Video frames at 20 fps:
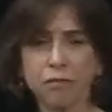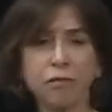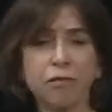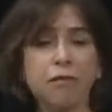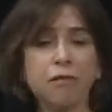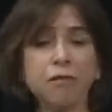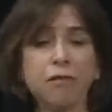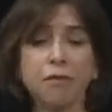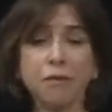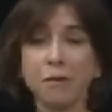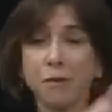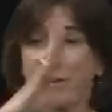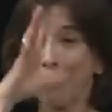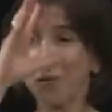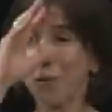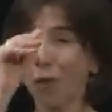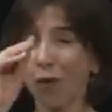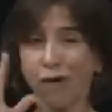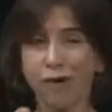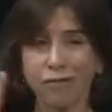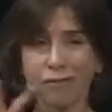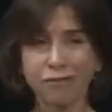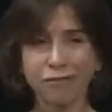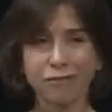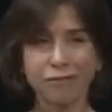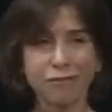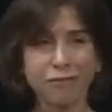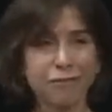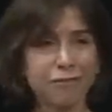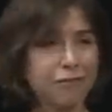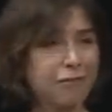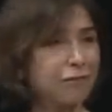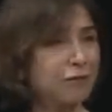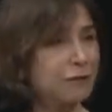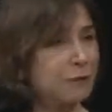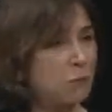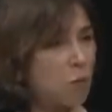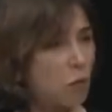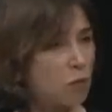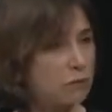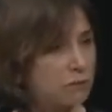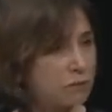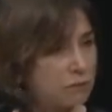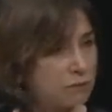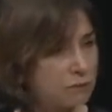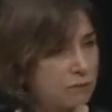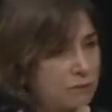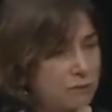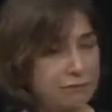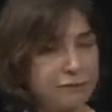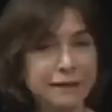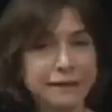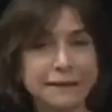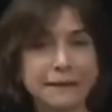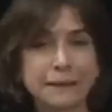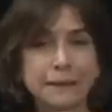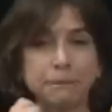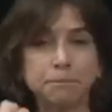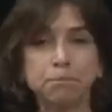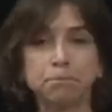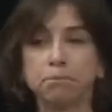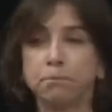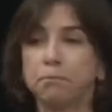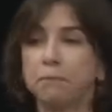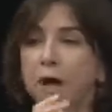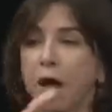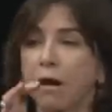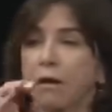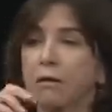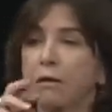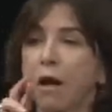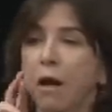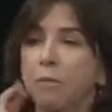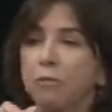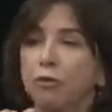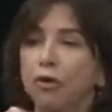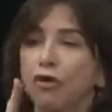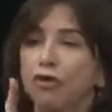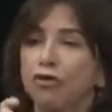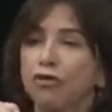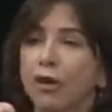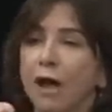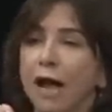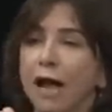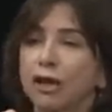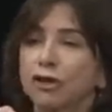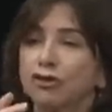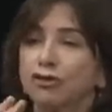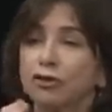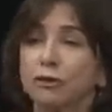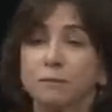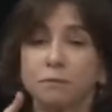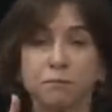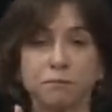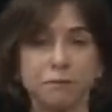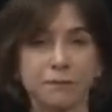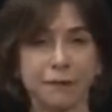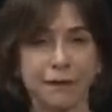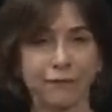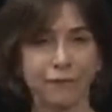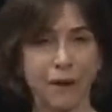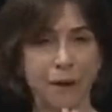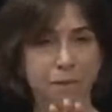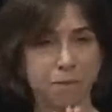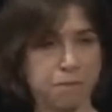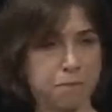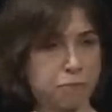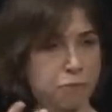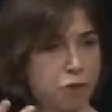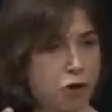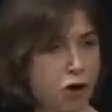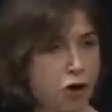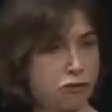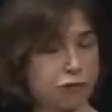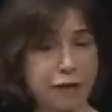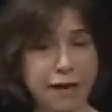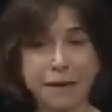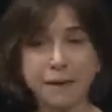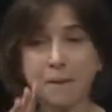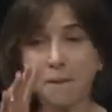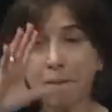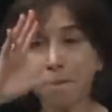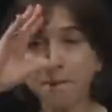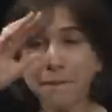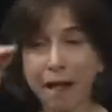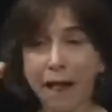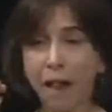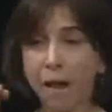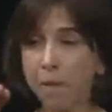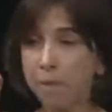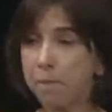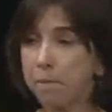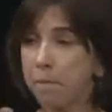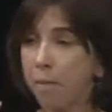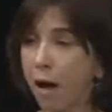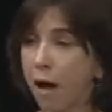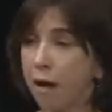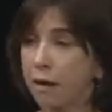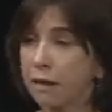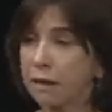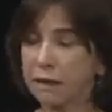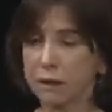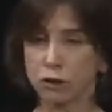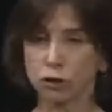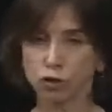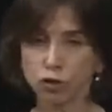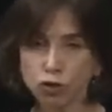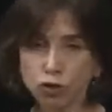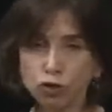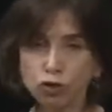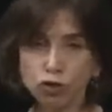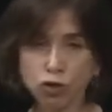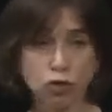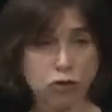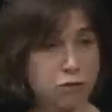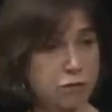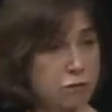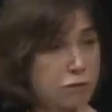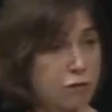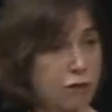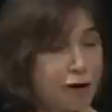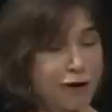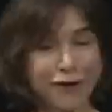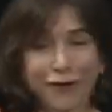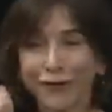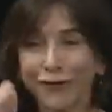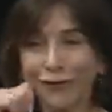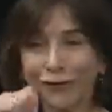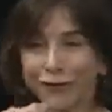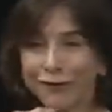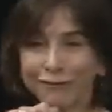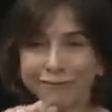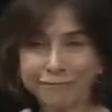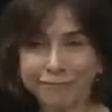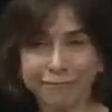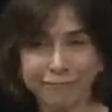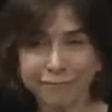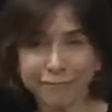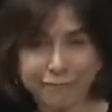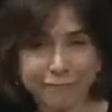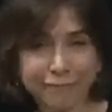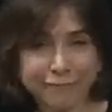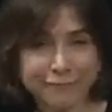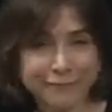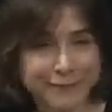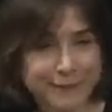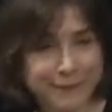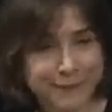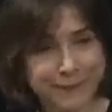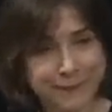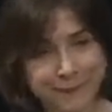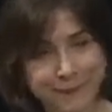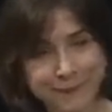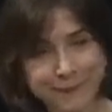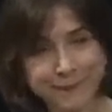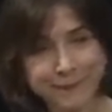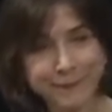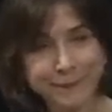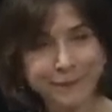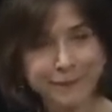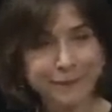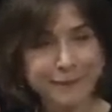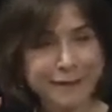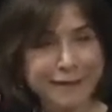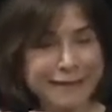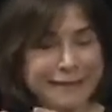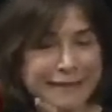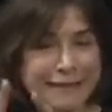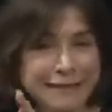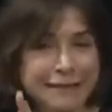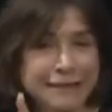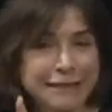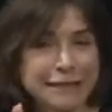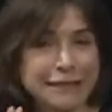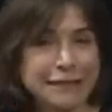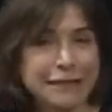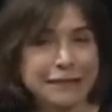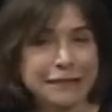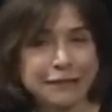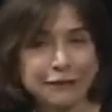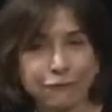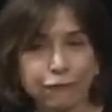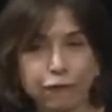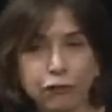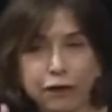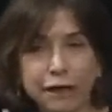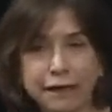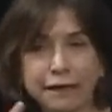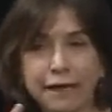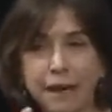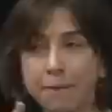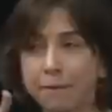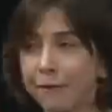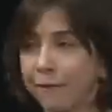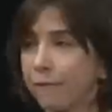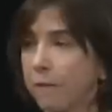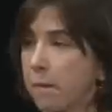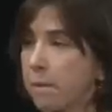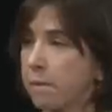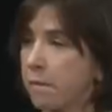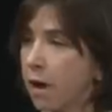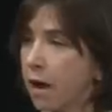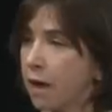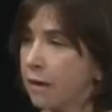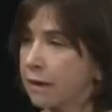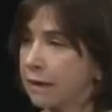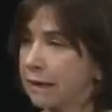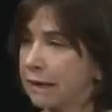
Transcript: in education and, and thinking about how we have gender specific uh, sports teams within schools. Uh, the male students typically start in sports teams at a younger age